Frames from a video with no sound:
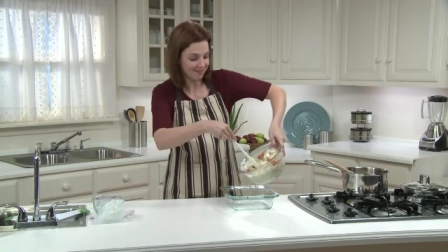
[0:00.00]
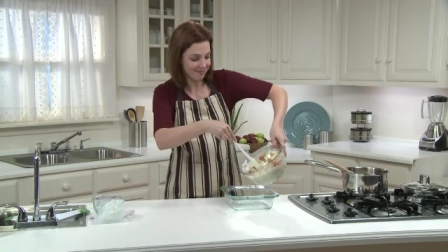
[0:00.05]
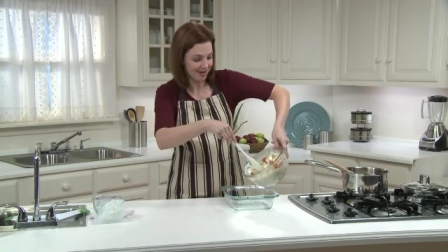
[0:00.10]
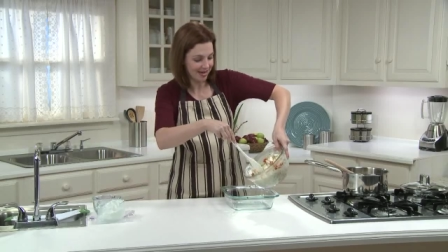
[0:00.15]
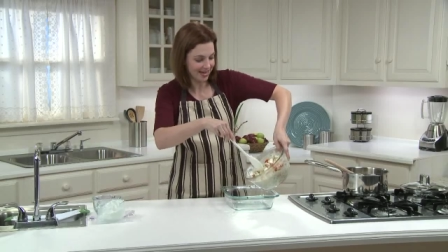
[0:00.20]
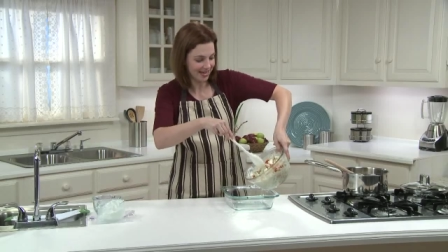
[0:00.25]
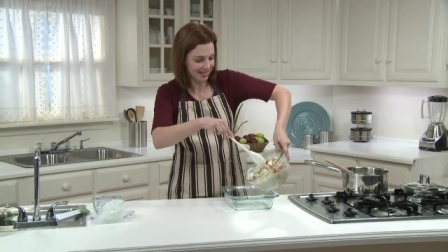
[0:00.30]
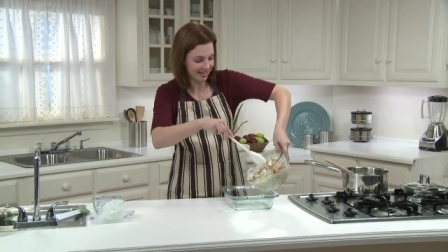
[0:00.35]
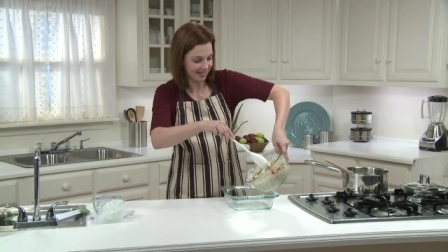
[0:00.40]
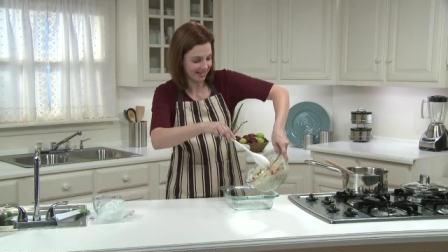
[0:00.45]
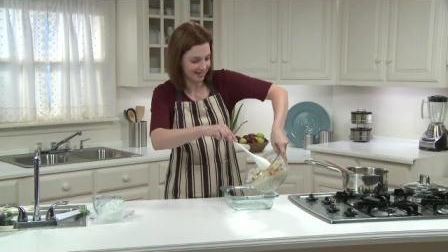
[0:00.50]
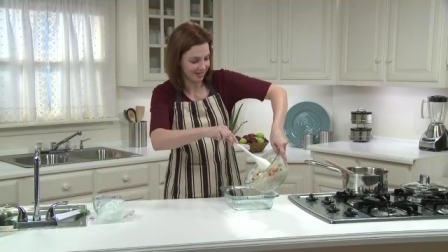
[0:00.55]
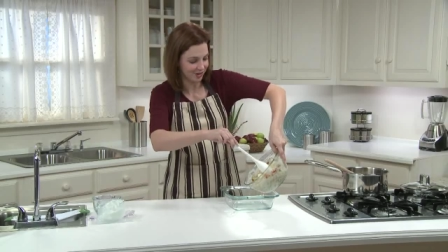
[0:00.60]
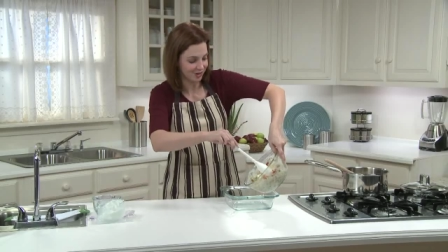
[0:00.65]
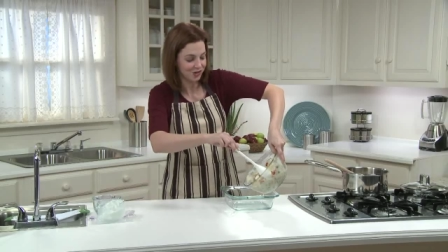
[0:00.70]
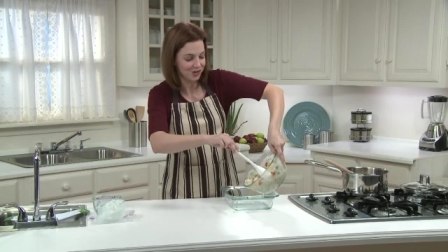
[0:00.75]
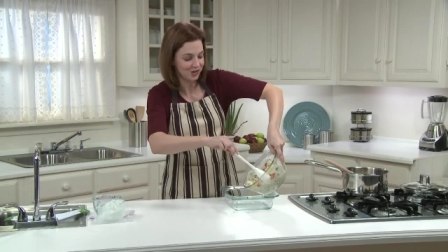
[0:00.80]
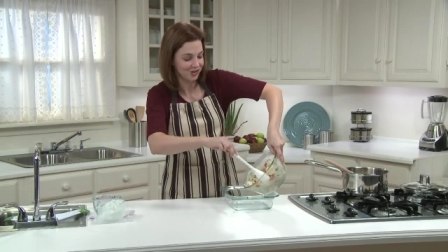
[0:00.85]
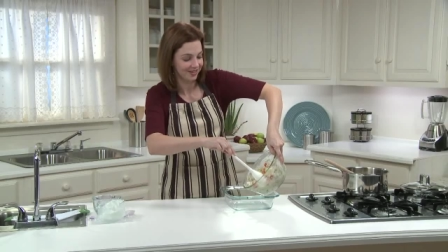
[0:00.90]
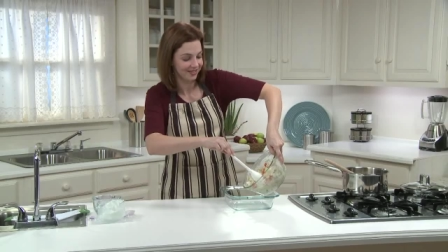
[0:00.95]
baking
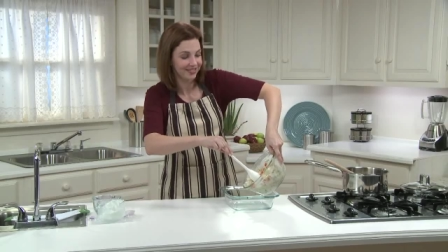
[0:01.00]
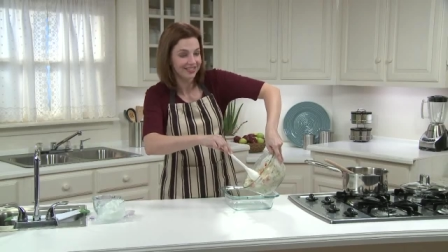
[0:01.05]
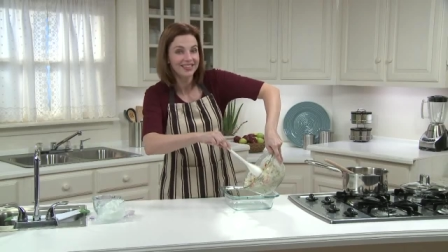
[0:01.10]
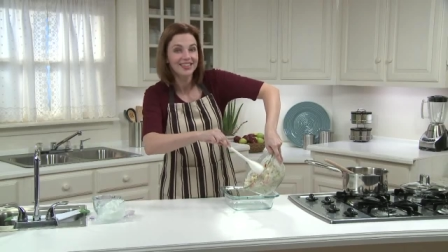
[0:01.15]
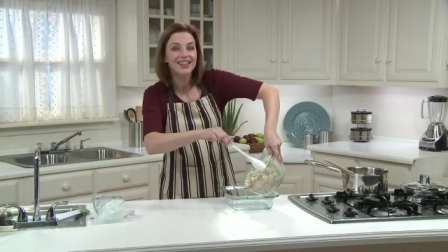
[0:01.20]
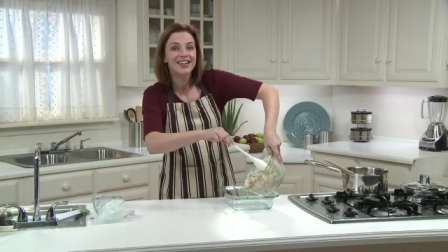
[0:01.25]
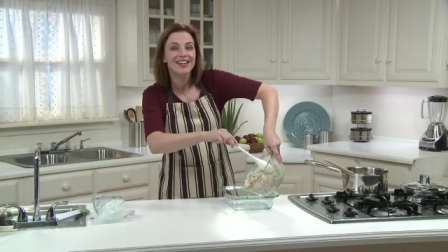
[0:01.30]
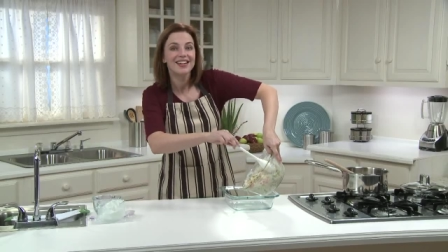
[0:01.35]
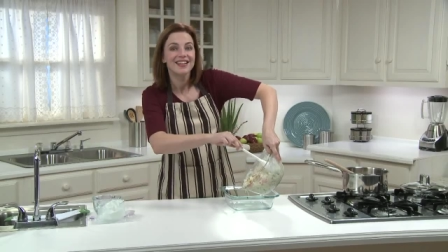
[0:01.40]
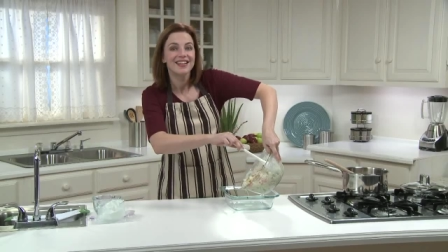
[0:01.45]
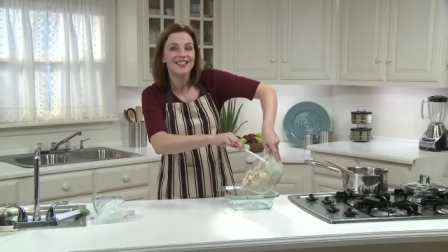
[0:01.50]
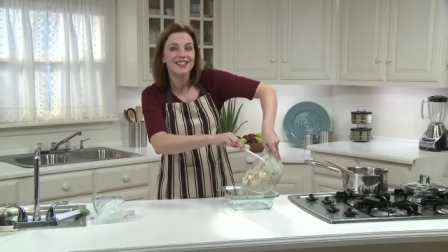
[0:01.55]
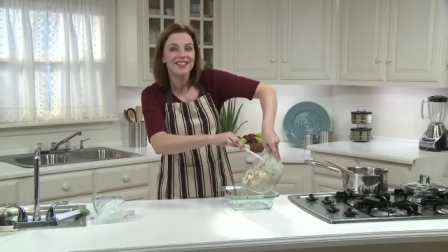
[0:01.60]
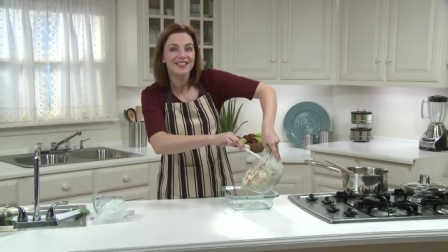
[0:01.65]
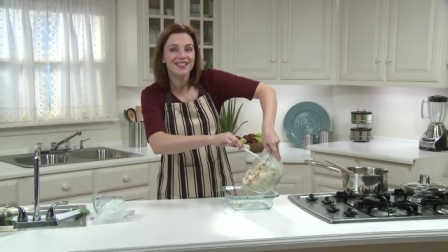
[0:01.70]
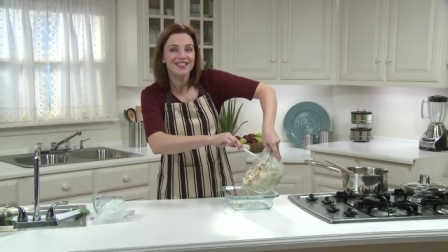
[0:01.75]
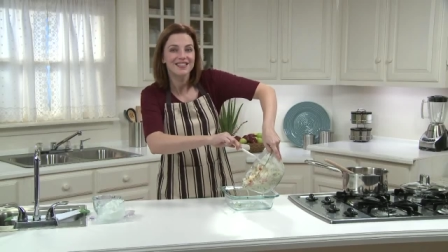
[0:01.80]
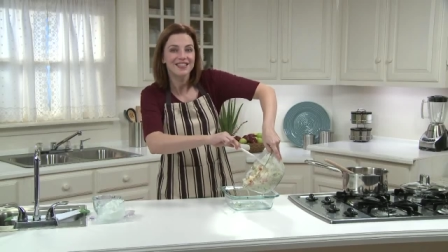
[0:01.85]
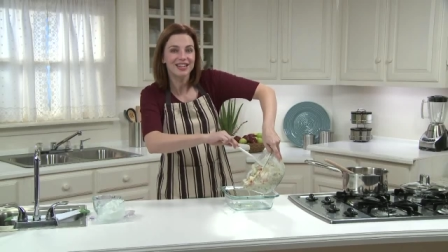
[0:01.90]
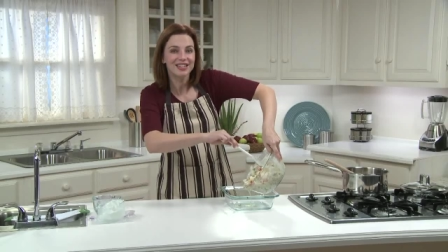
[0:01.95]
dish
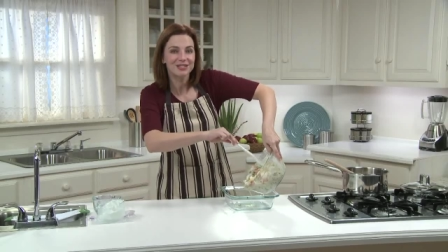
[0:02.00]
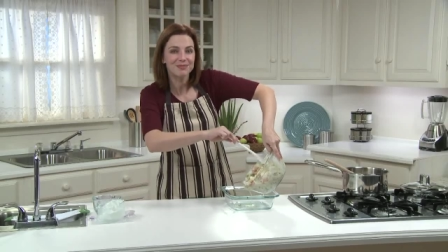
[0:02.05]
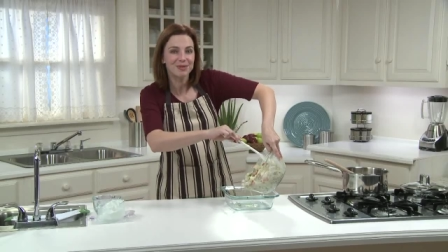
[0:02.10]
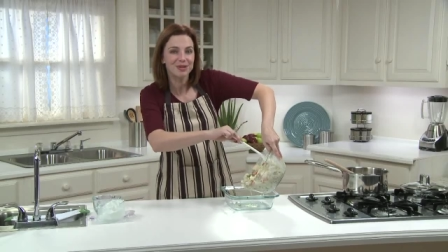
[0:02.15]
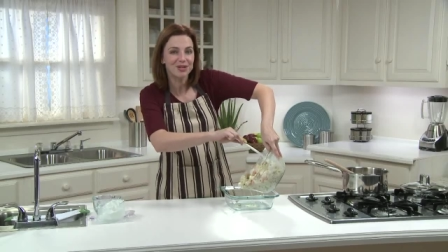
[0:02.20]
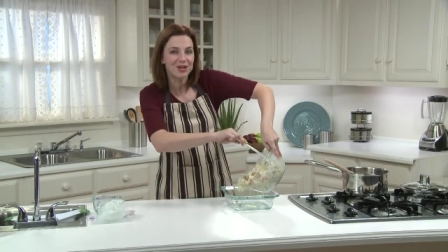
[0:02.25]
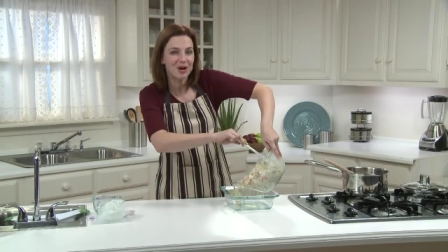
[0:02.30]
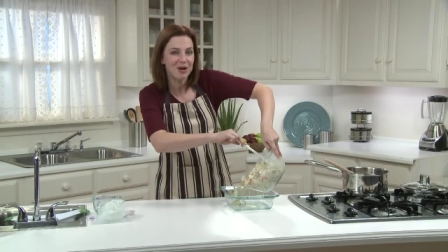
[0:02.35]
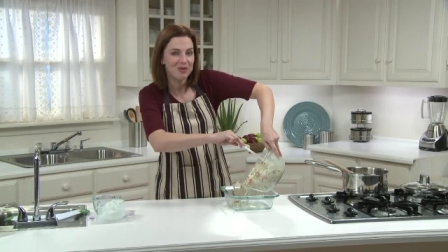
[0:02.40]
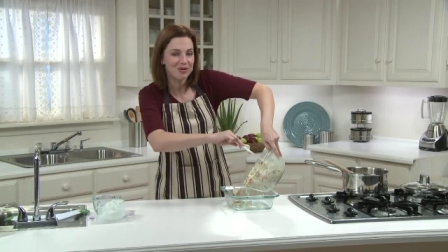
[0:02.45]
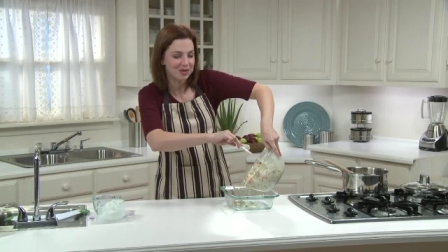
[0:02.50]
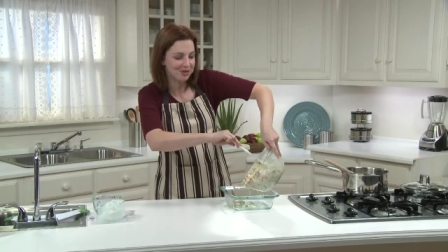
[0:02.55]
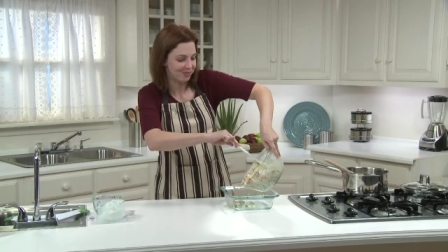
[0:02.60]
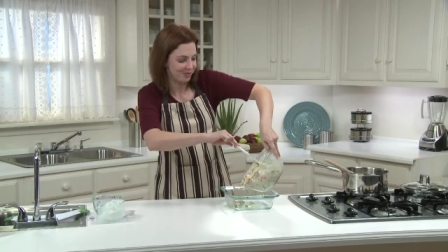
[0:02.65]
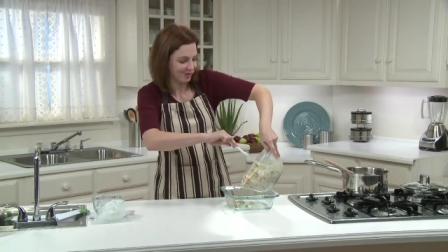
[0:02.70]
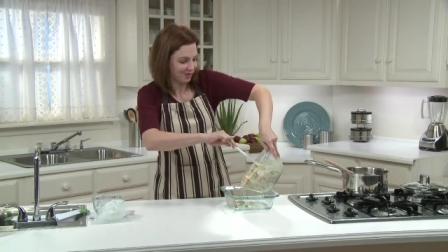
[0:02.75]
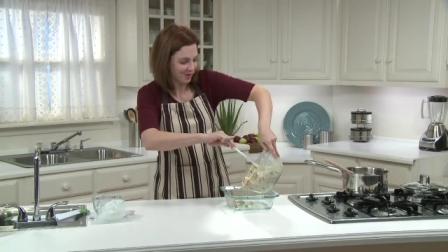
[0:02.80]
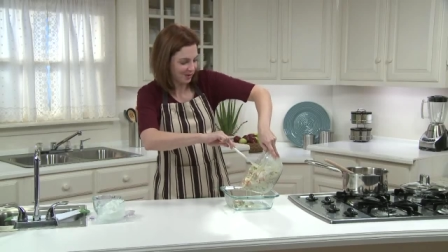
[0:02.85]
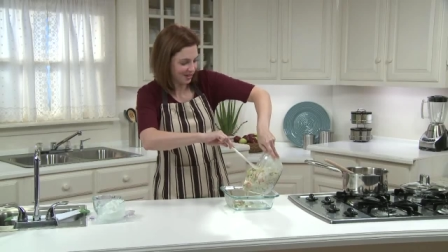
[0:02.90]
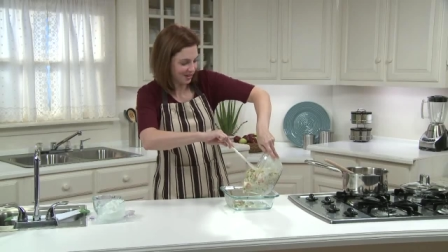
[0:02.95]
that's been coated
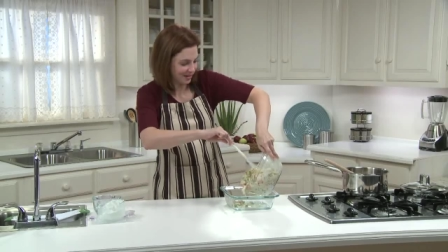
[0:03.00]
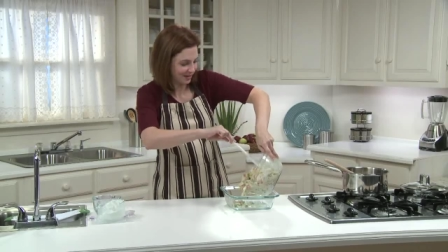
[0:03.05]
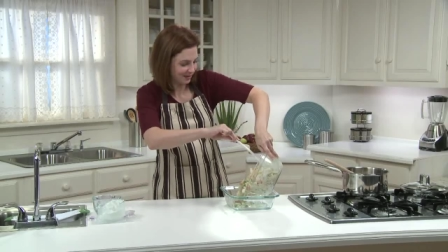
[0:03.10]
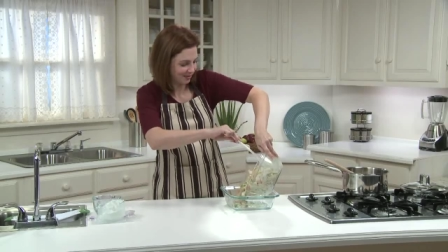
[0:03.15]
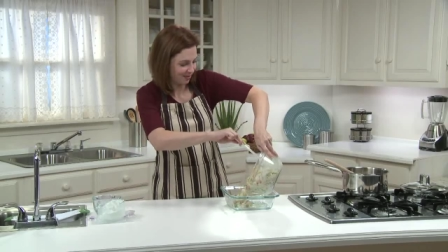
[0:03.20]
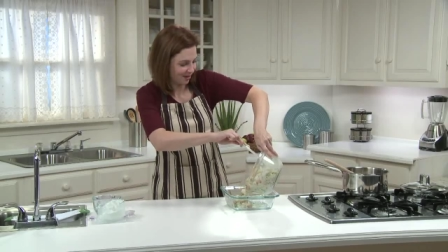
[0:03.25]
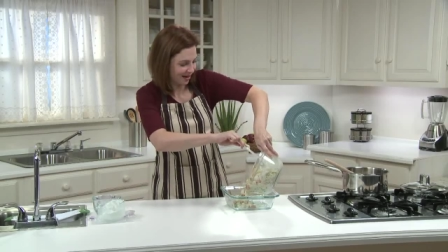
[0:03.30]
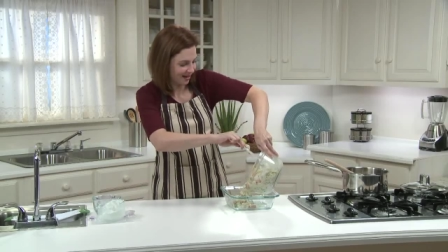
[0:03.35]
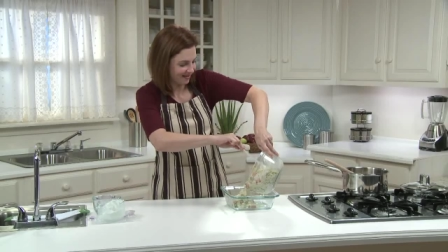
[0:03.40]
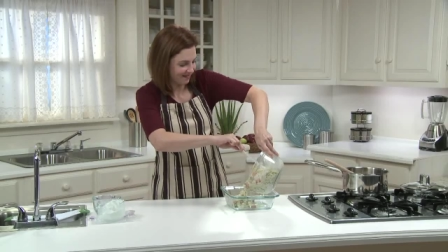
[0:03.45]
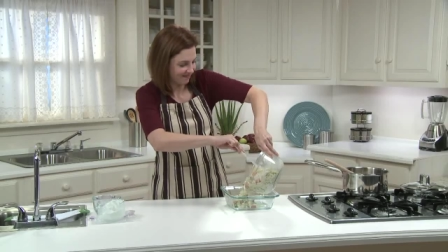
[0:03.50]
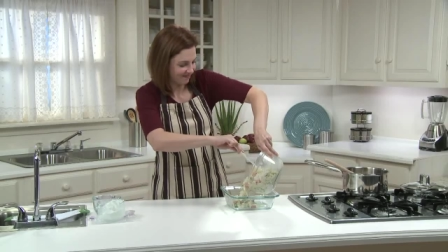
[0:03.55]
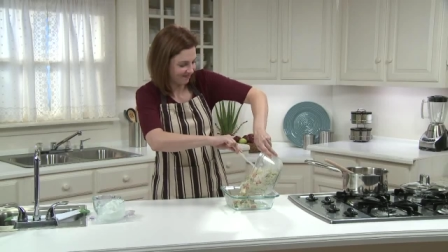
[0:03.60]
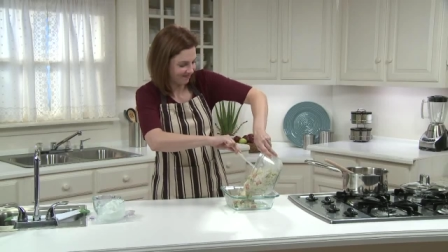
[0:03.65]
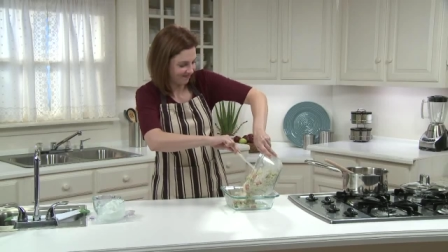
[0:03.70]
with cooking spray.